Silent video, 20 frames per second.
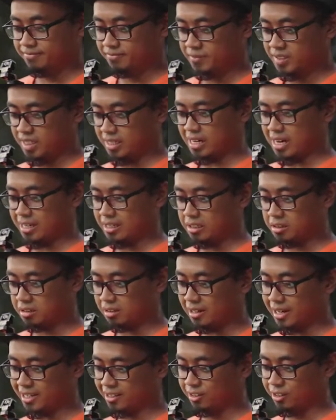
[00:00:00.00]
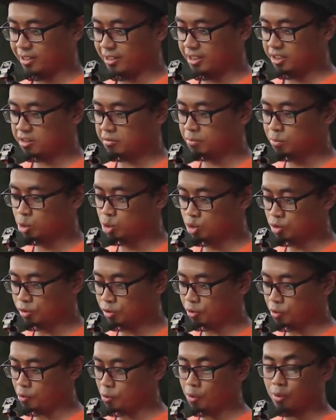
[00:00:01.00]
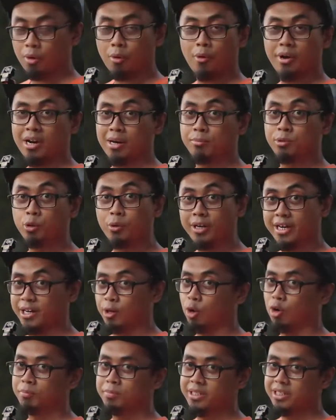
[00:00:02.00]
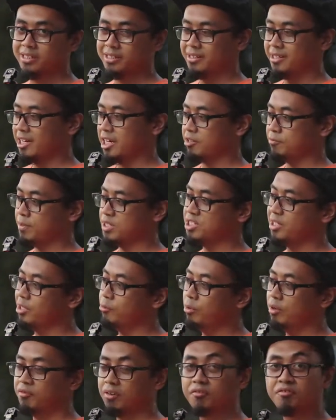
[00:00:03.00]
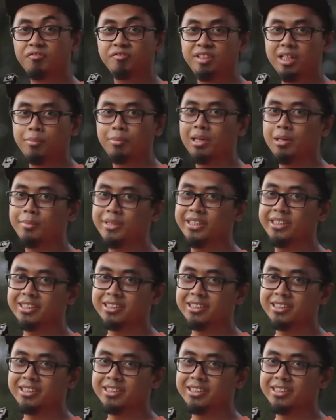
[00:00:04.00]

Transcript: Yeah, it's like really smooth when I'm doing an orbit, especially with a 50mm.